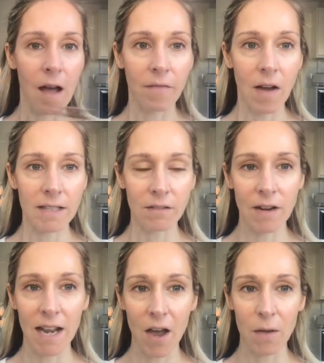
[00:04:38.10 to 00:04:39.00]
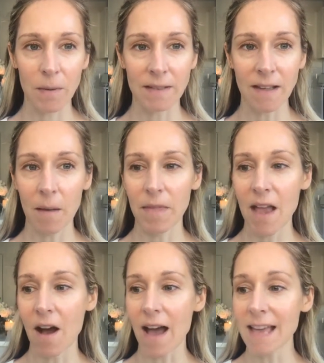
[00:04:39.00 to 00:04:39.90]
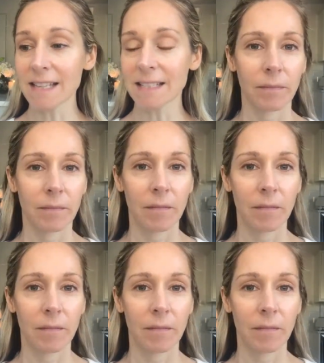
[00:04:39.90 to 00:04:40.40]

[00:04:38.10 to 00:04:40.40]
I find it really opens up the eyes.